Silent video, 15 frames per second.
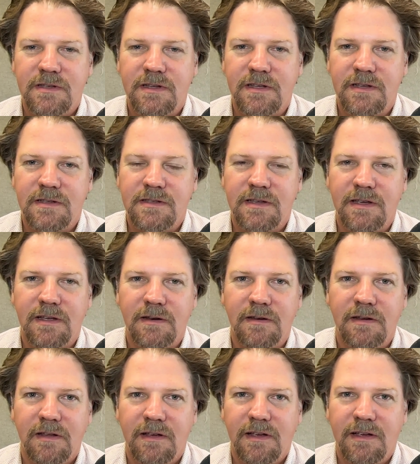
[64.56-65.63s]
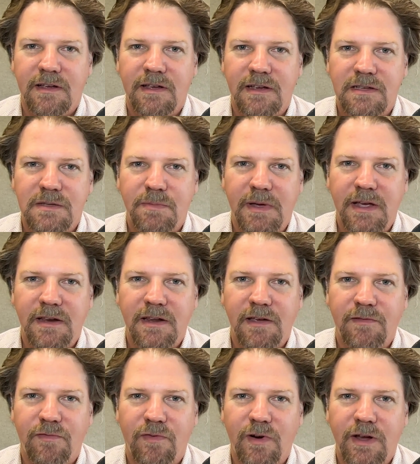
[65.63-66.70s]
is in expanding
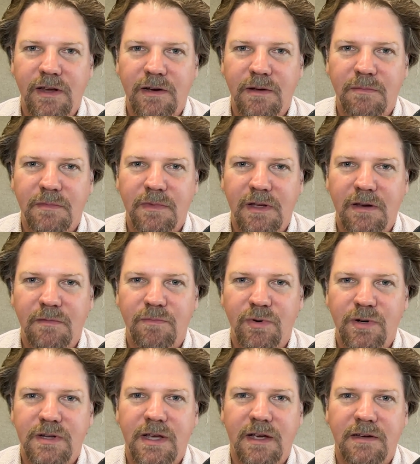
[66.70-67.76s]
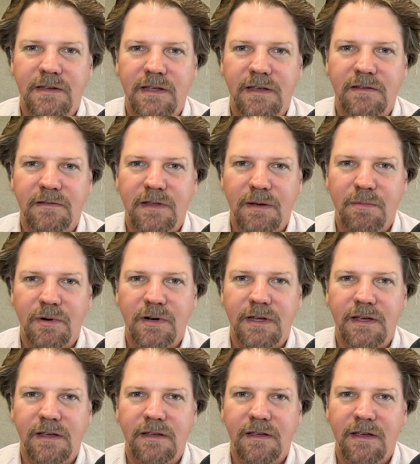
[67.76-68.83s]
freedom and protecting
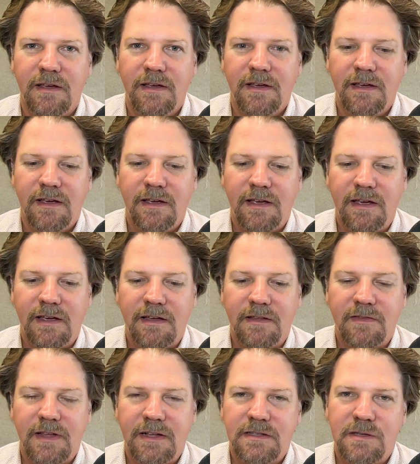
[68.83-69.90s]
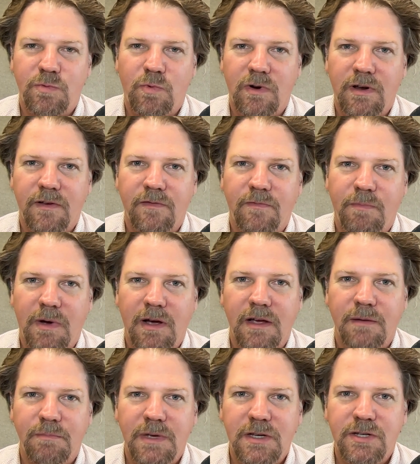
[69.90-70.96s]
liberty. And that's one of my
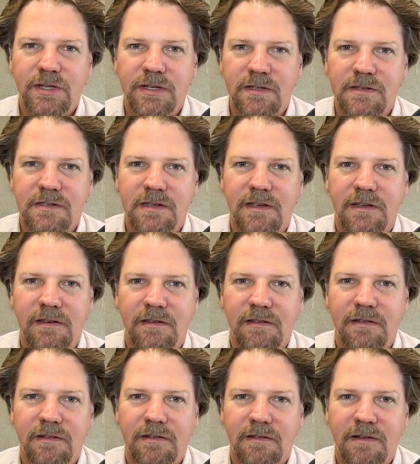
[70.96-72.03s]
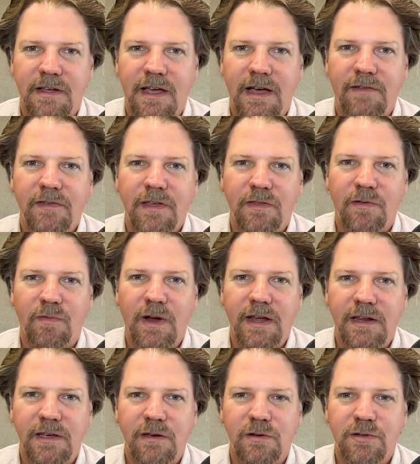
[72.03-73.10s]
missions in having the
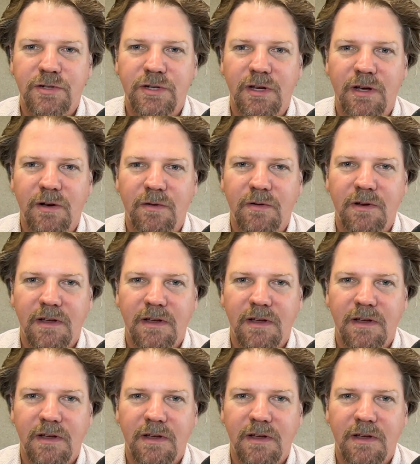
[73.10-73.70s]
radio show.